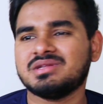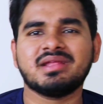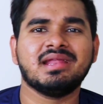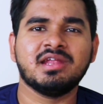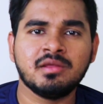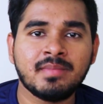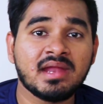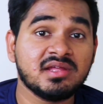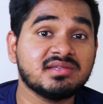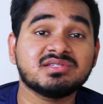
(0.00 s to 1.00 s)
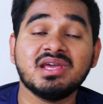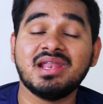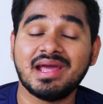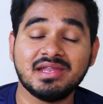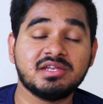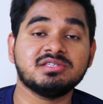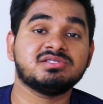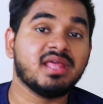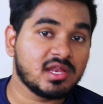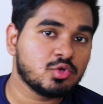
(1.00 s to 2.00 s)
really demanding skill and it is
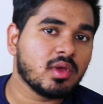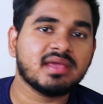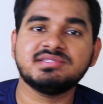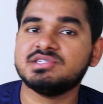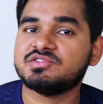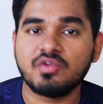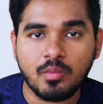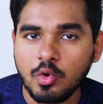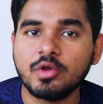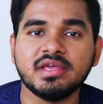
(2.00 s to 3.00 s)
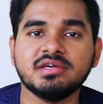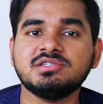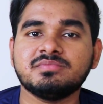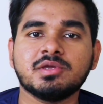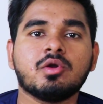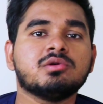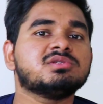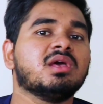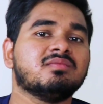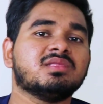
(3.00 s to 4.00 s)
there to exist for more years
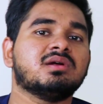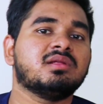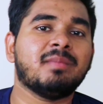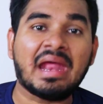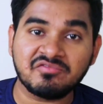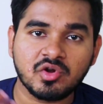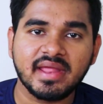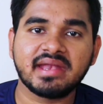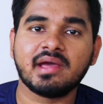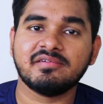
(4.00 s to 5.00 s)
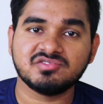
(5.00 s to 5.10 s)
because the demand for data